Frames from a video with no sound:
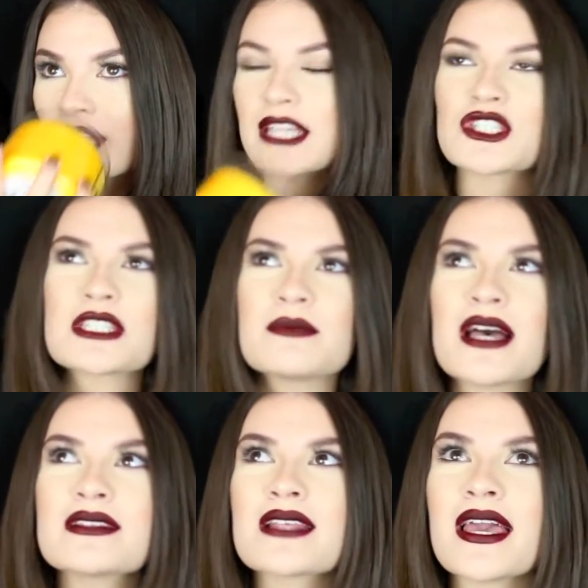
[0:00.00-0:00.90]
It just
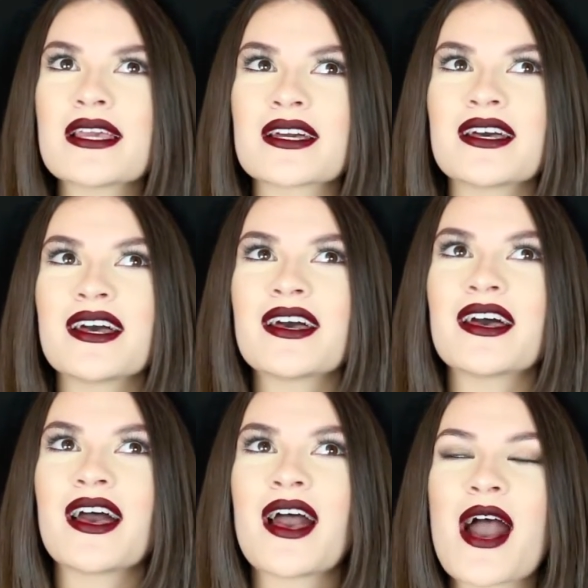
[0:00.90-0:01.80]
smells like
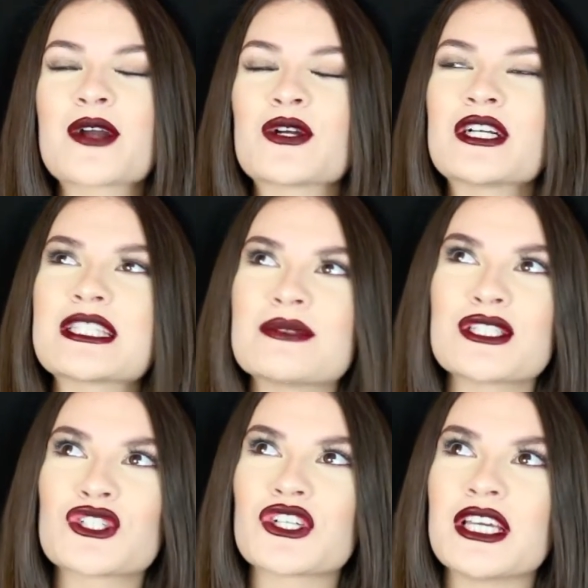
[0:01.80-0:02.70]
a
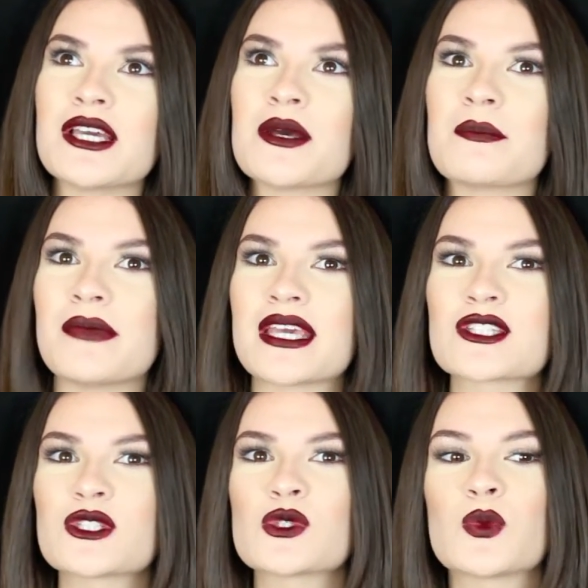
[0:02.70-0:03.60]
Christmas tree
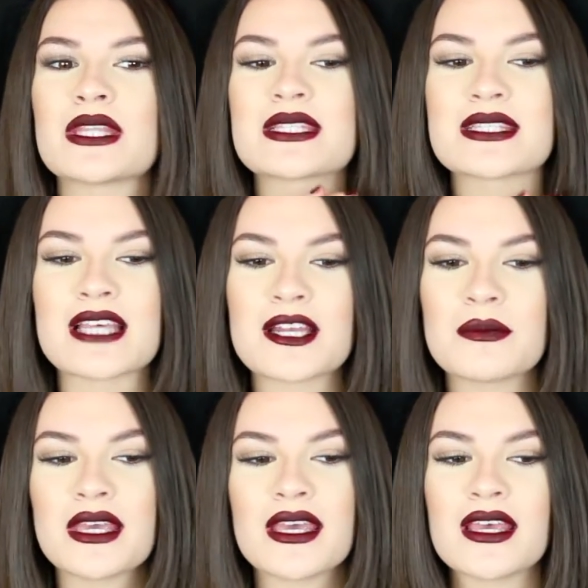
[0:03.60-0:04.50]
mixed with
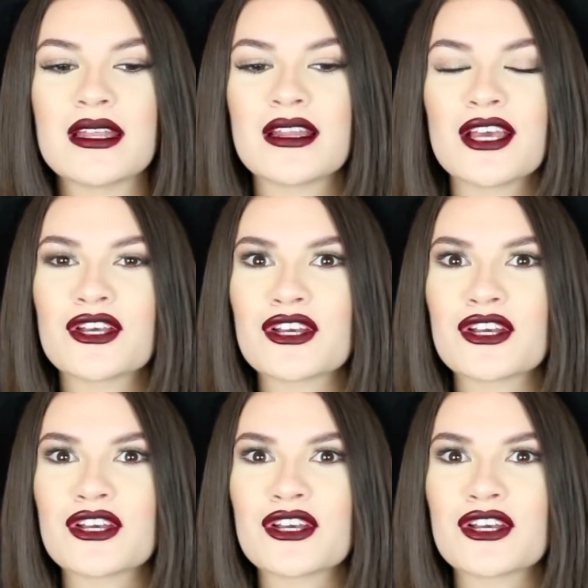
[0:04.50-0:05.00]
cinnamon